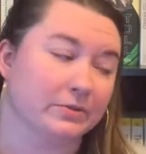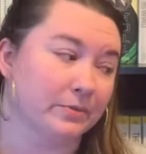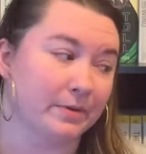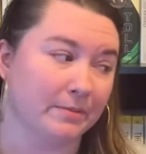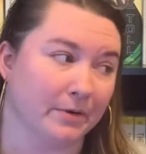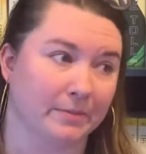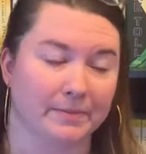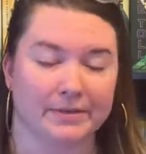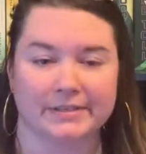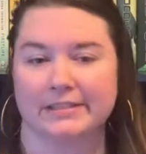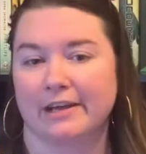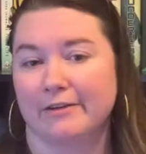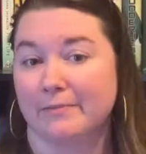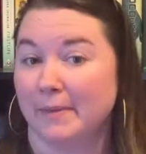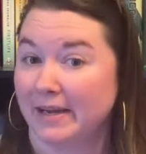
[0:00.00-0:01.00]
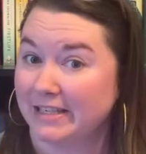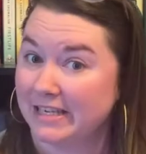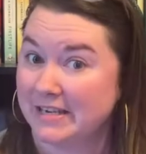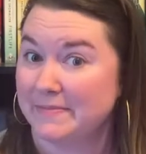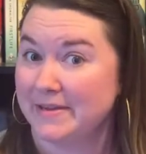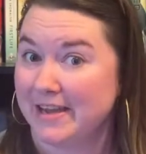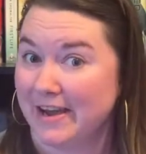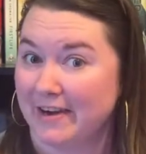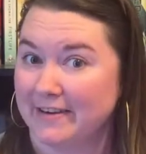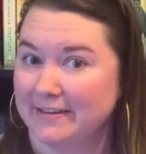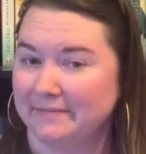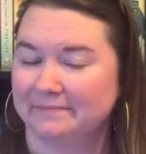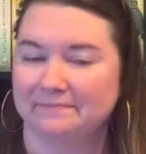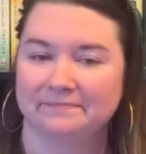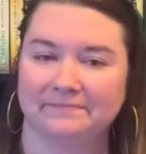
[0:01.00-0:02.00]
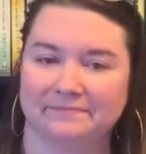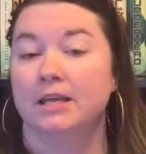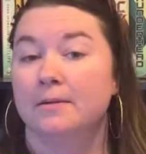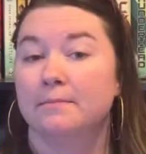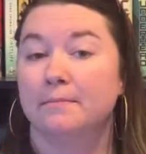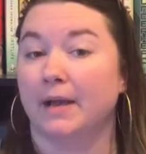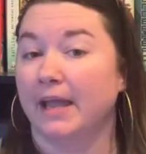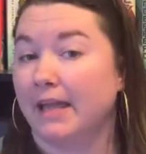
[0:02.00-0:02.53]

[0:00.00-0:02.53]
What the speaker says: 3 more books off my TBR. My